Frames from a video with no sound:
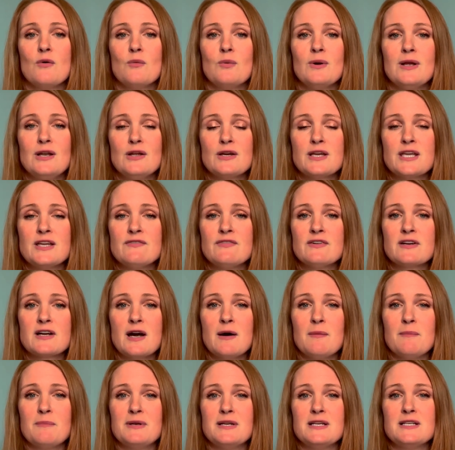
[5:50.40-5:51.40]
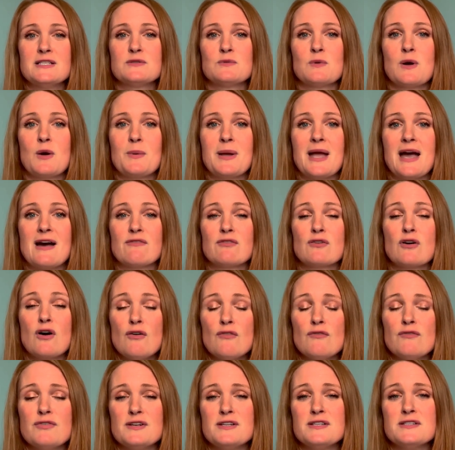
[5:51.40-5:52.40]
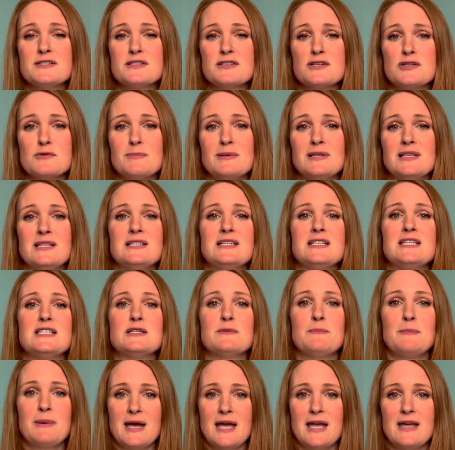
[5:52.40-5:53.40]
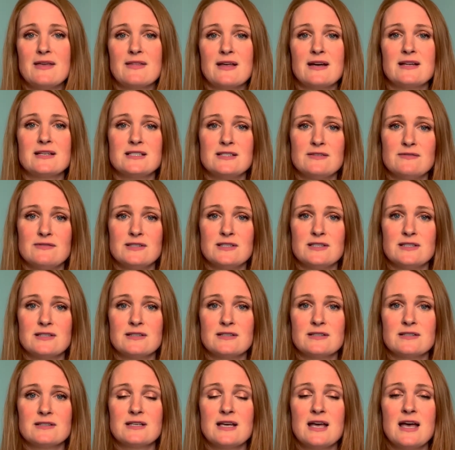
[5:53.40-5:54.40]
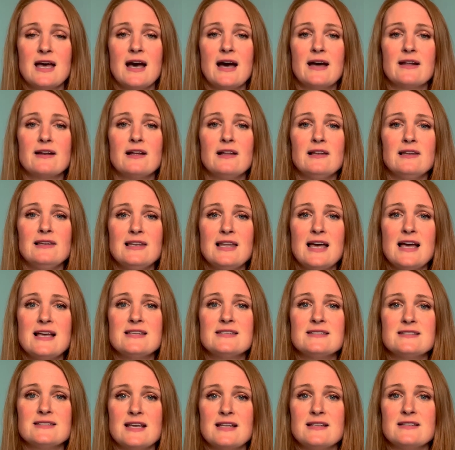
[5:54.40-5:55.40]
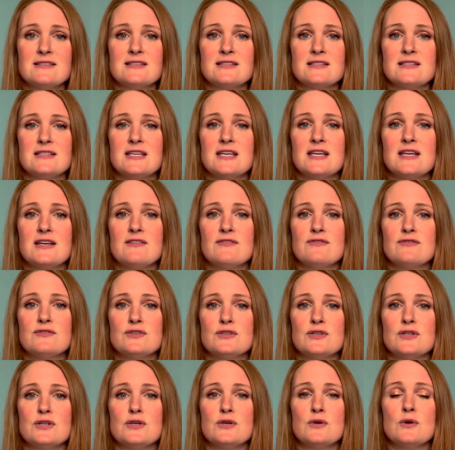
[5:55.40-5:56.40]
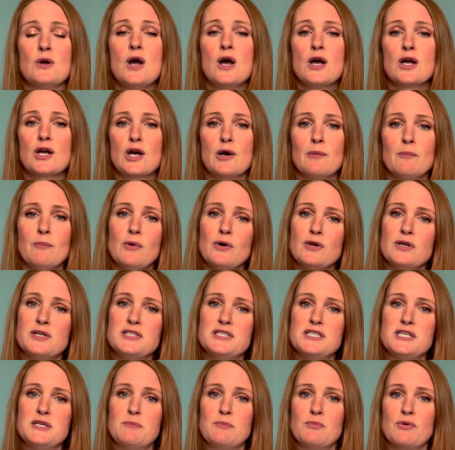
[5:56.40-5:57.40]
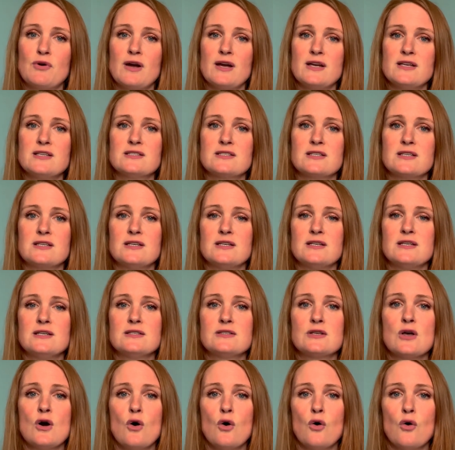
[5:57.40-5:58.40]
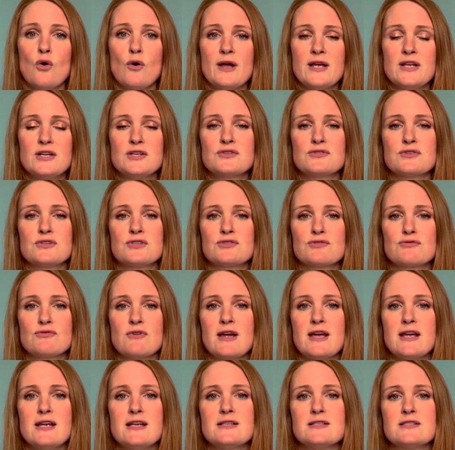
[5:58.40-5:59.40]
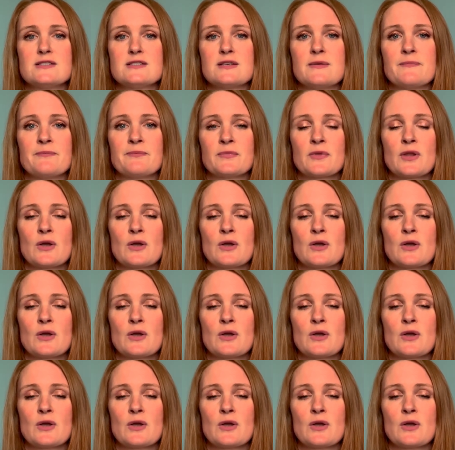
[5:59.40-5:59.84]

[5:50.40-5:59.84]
We're looking for companies where we have confidence in their ability to pay that dividend and are less sensitive to commodity prices or interest rates,